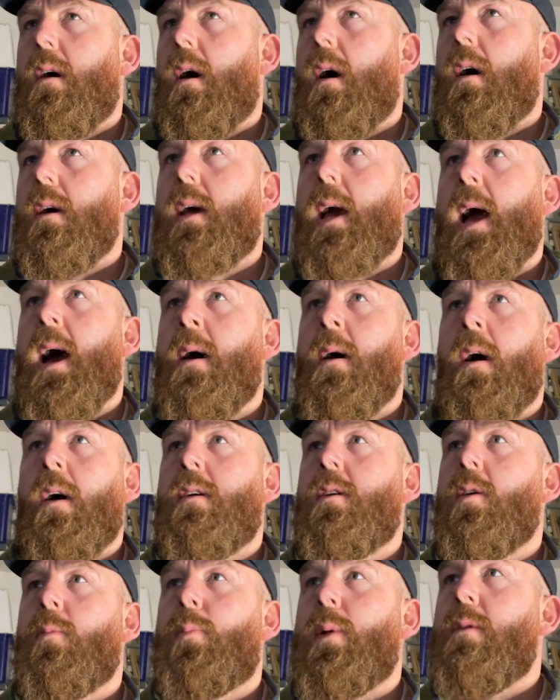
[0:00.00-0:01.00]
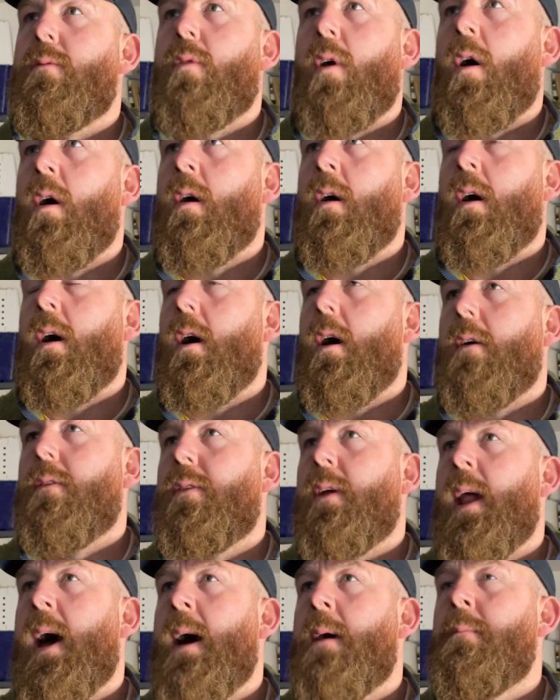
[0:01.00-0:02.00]
I could be wrong. I
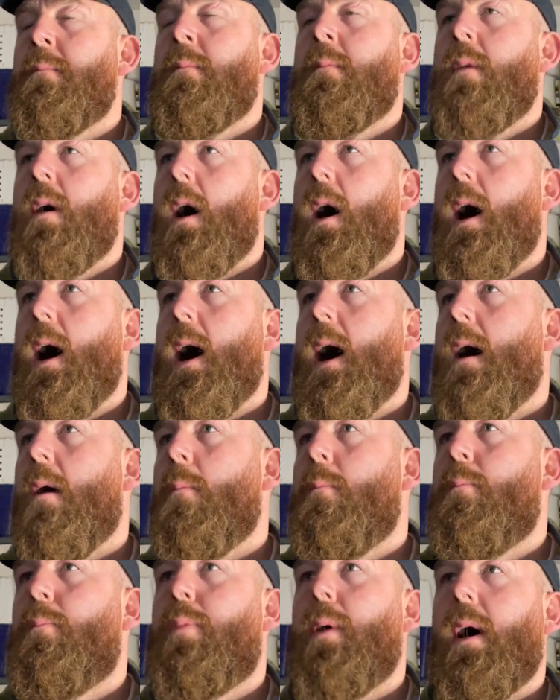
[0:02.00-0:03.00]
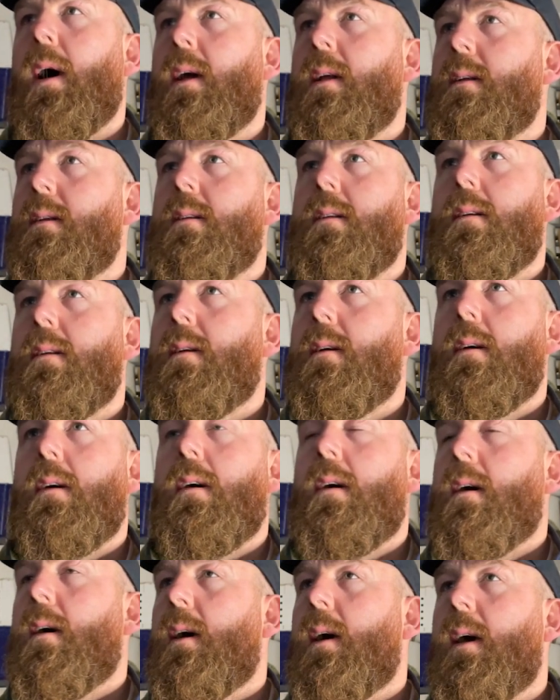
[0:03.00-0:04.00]
often am, but
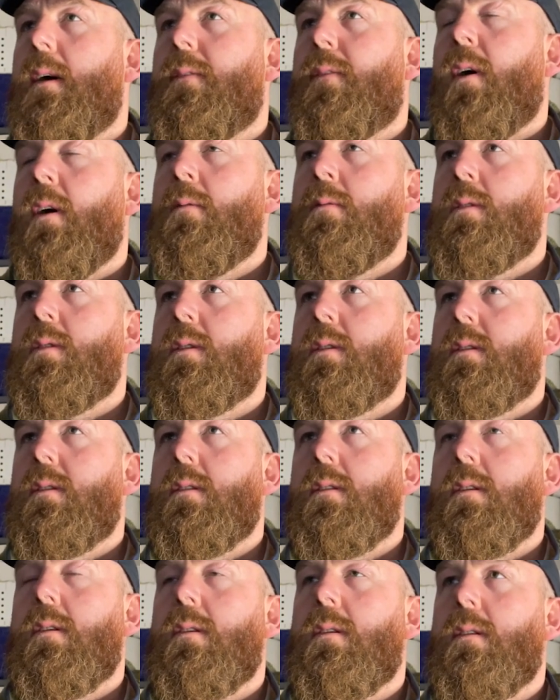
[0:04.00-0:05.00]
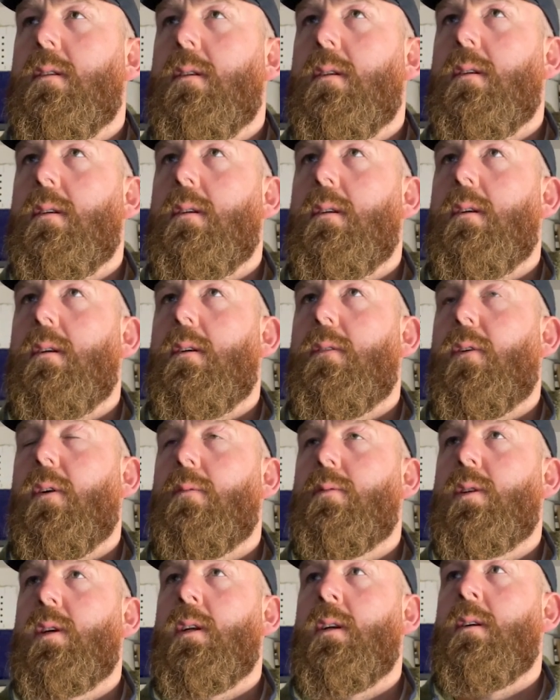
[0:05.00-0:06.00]
if I was
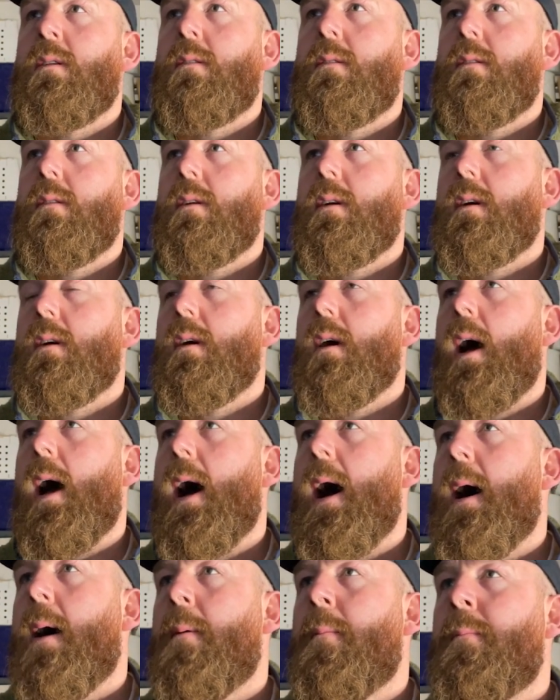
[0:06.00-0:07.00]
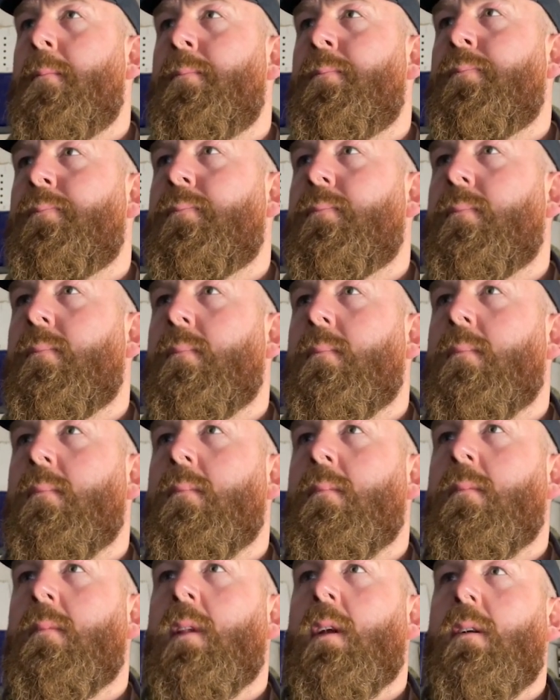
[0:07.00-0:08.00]
going to
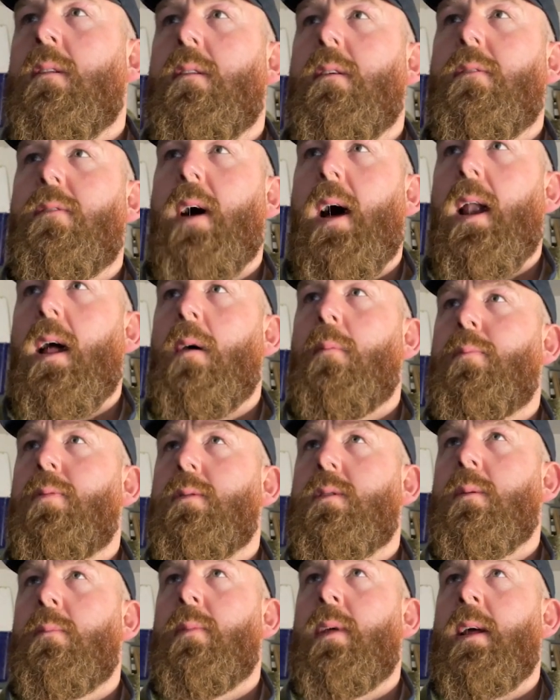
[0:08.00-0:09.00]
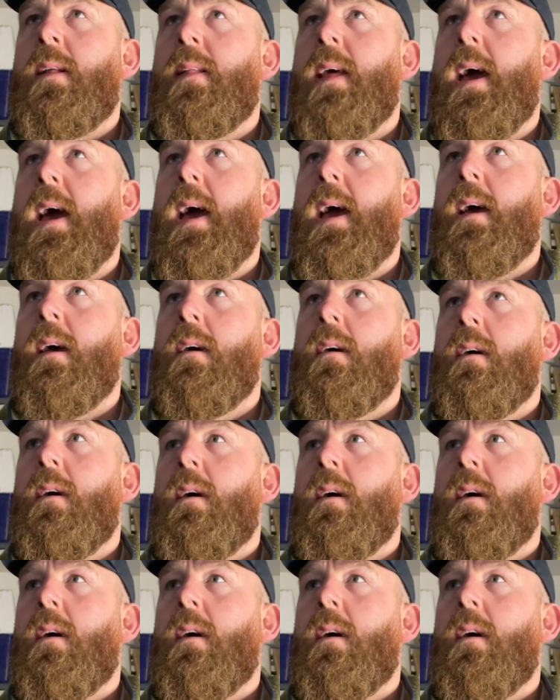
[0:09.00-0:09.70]
develop something there